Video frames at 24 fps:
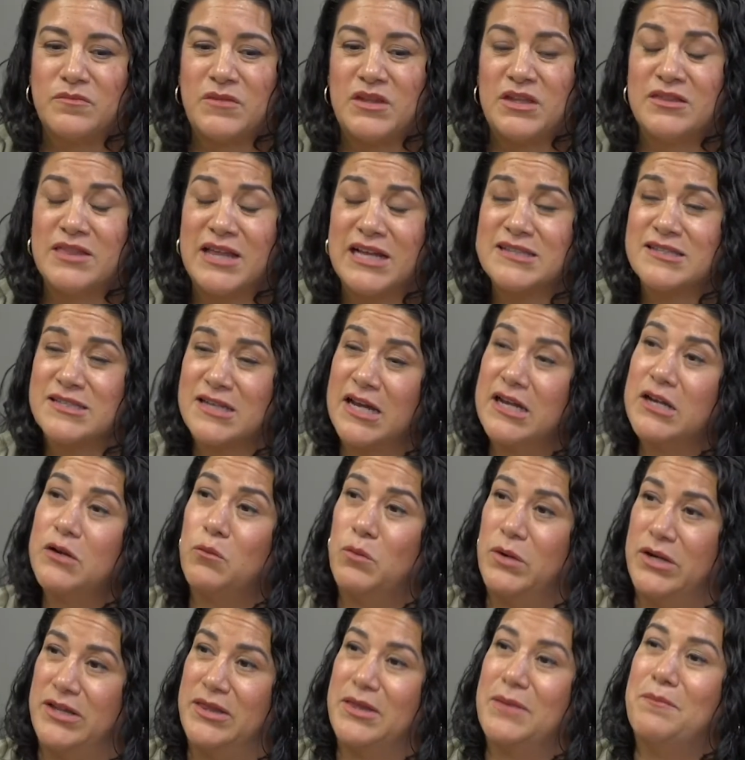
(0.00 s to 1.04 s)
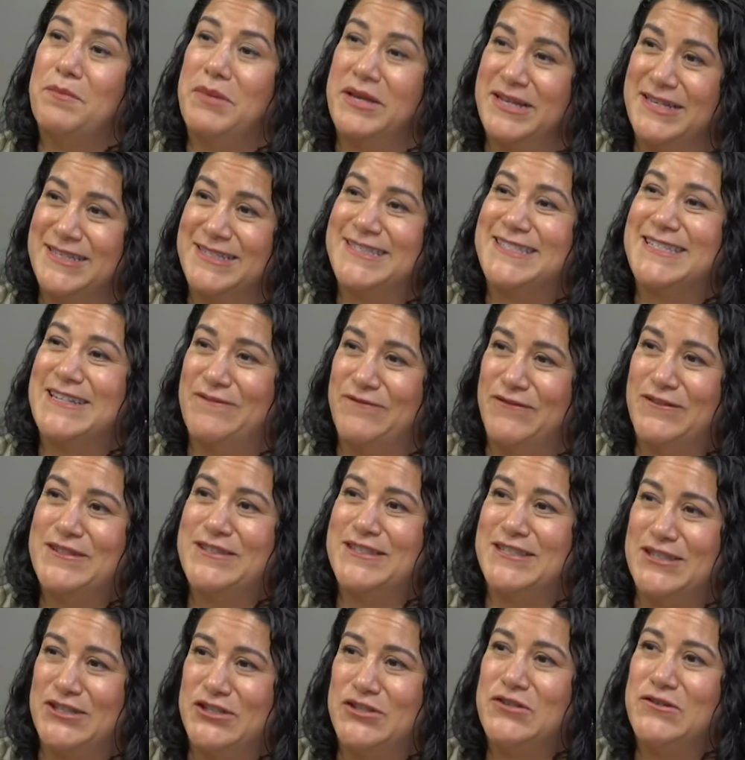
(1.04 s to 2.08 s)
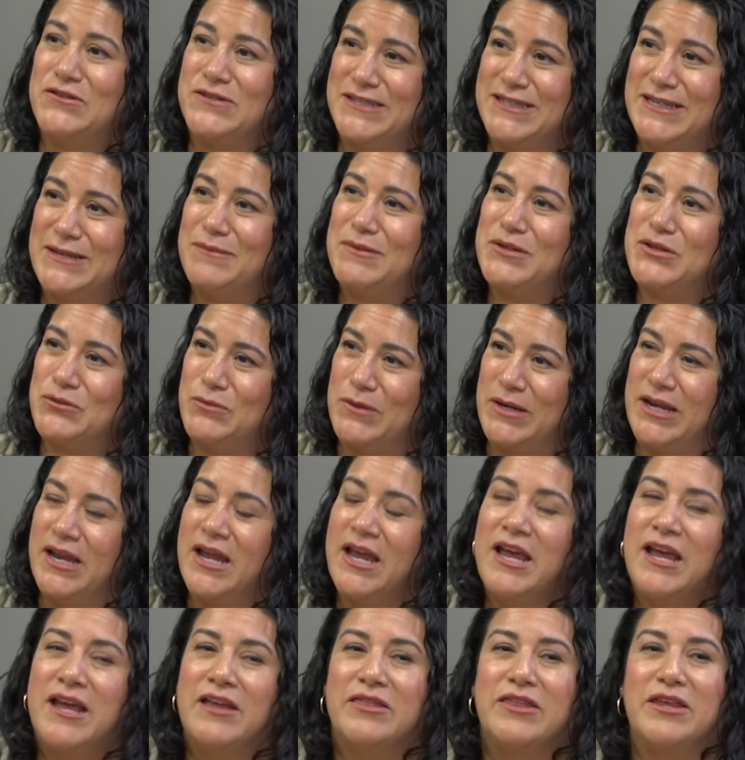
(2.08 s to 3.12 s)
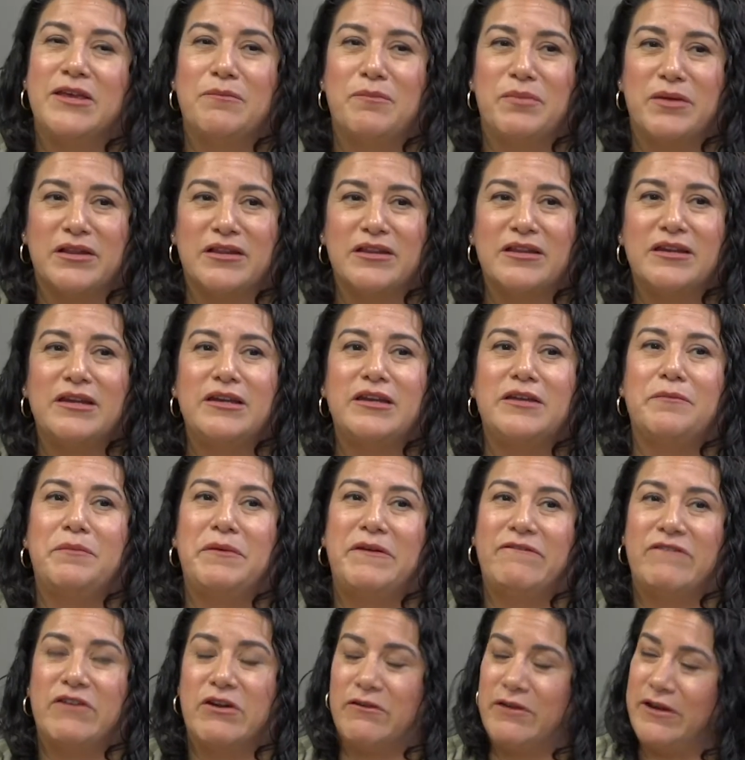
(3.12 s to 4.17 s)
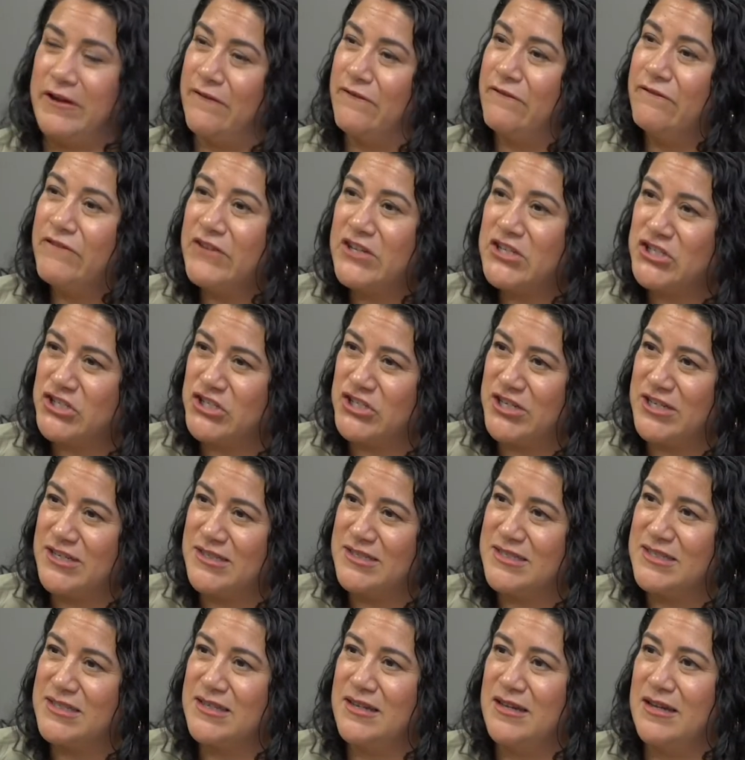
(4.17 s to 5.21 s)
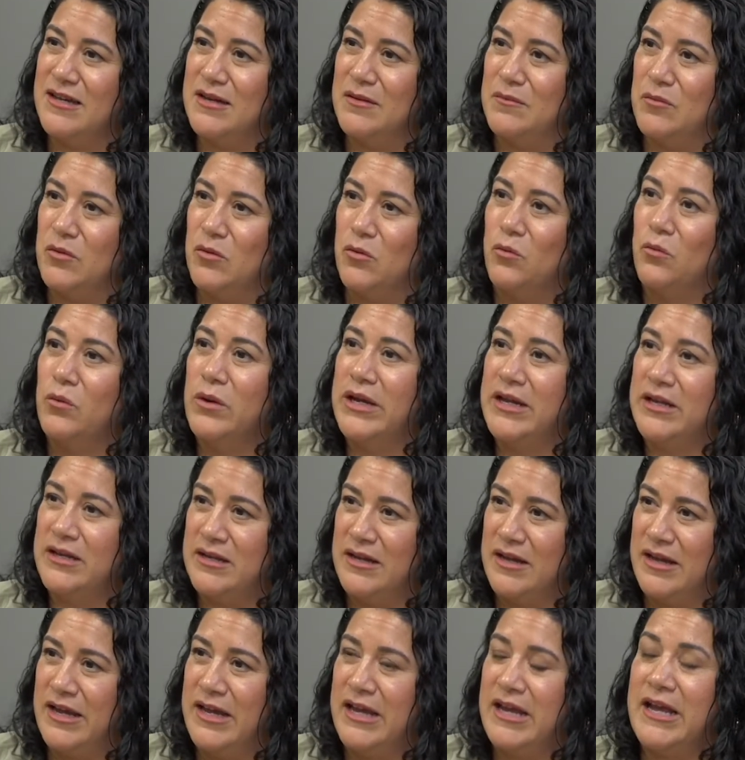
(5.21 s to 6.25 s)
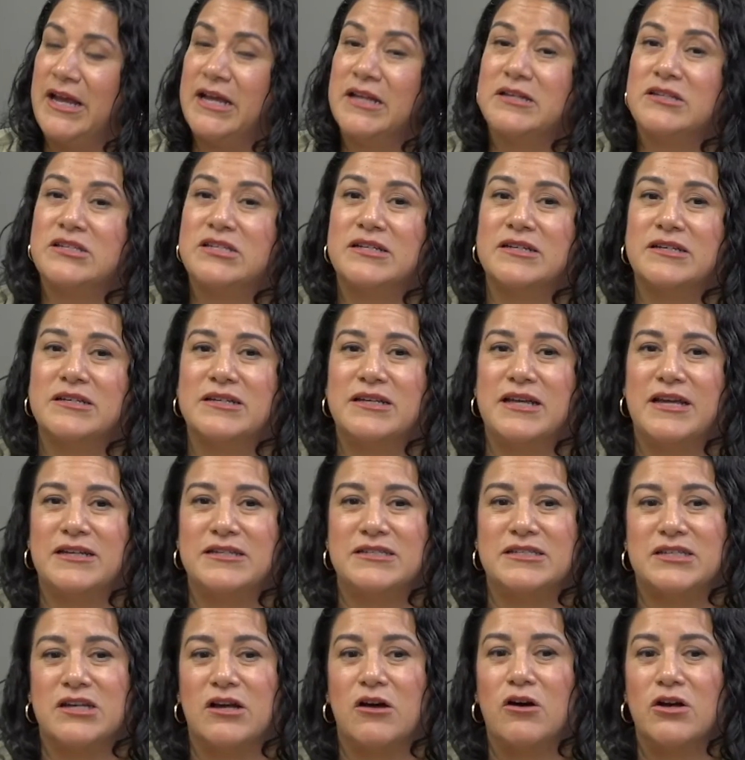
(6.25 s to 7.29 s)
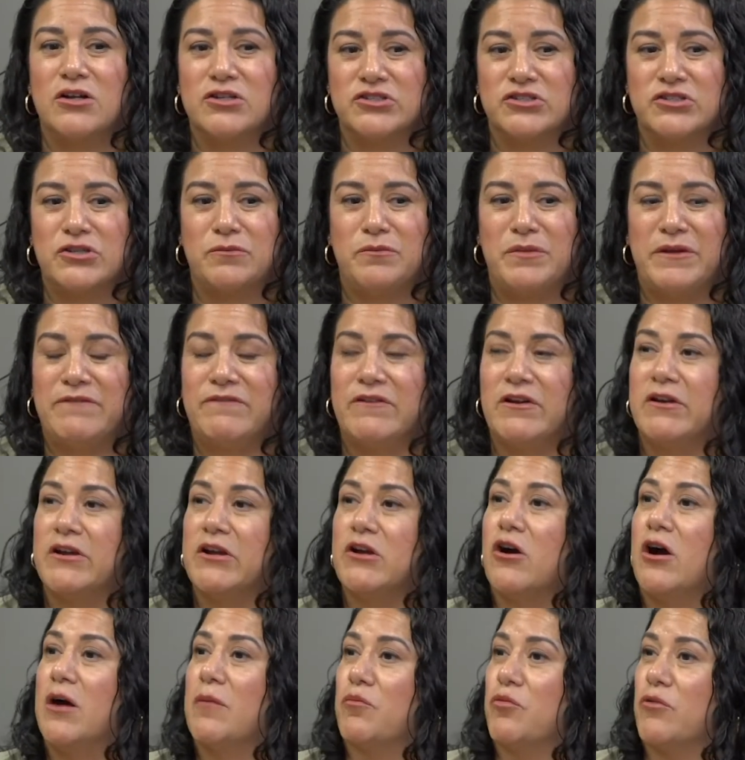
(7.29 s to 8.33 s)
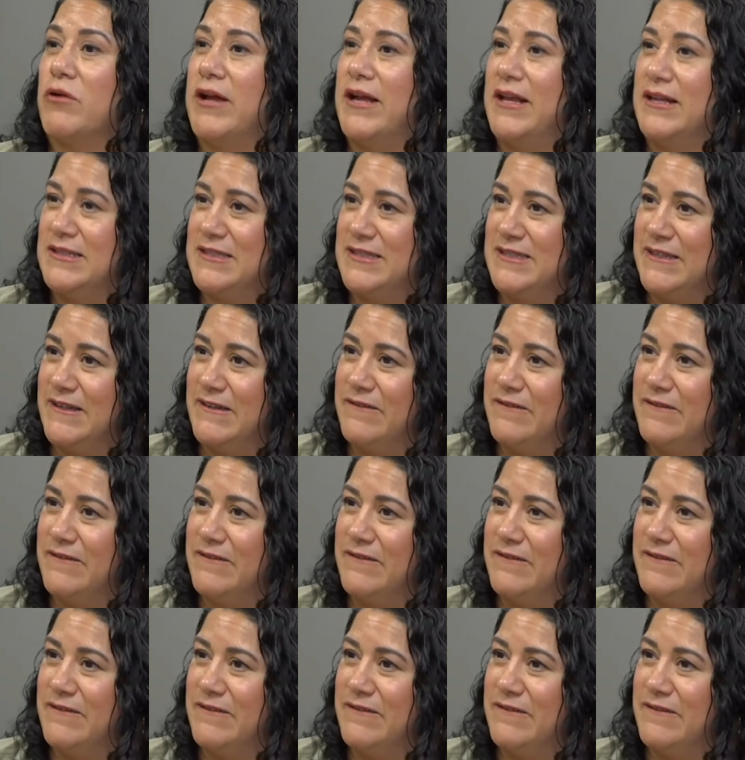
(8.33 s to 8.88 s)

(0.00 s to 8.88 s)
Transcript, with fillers: that's kind of one of the biggest differences you see between the ability to be very efficient um, when and to and to also be very comprehensive.